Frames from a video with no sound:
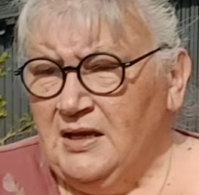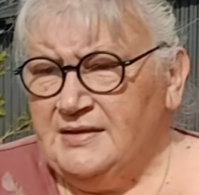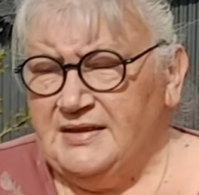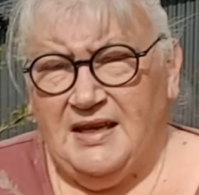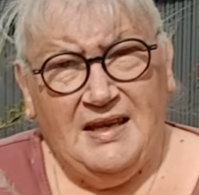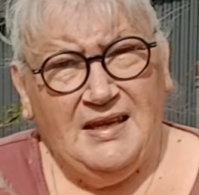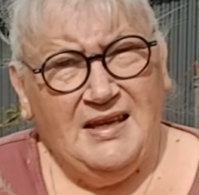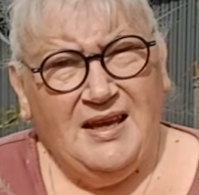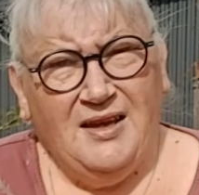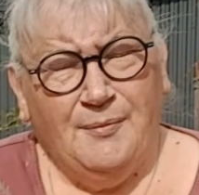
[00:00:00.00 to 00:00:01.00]

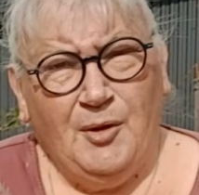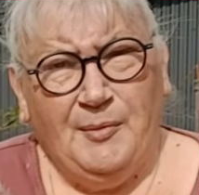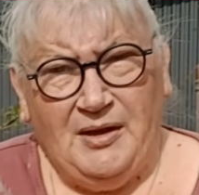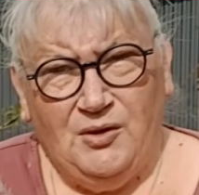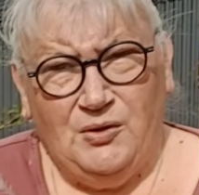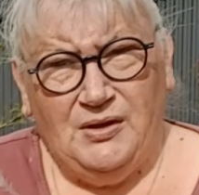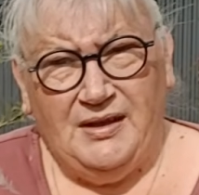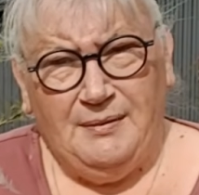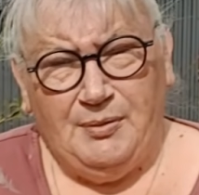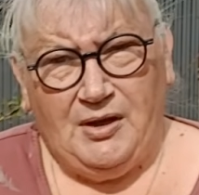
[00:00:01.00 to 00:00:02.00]
Today I'm out
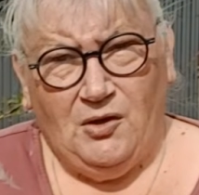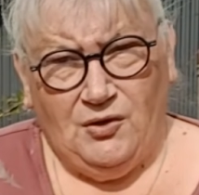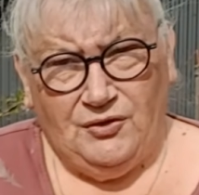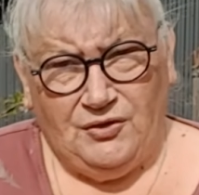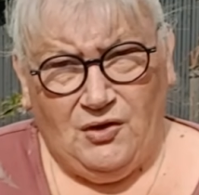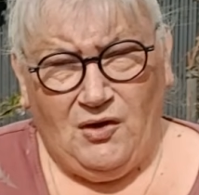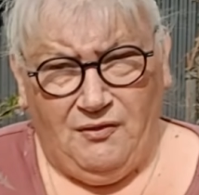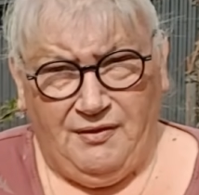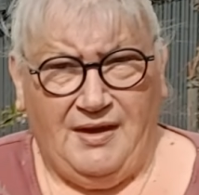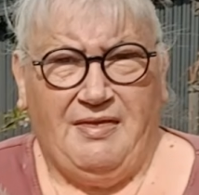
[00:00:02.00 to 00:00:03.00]
early because
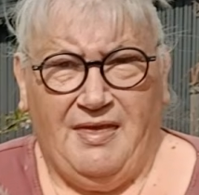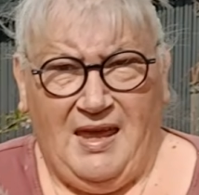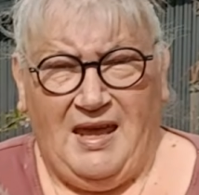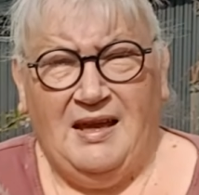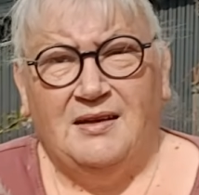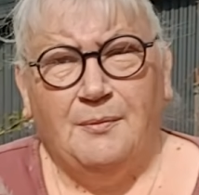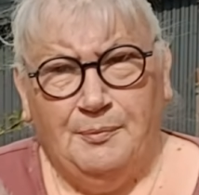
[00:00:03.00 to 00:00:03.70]
of that,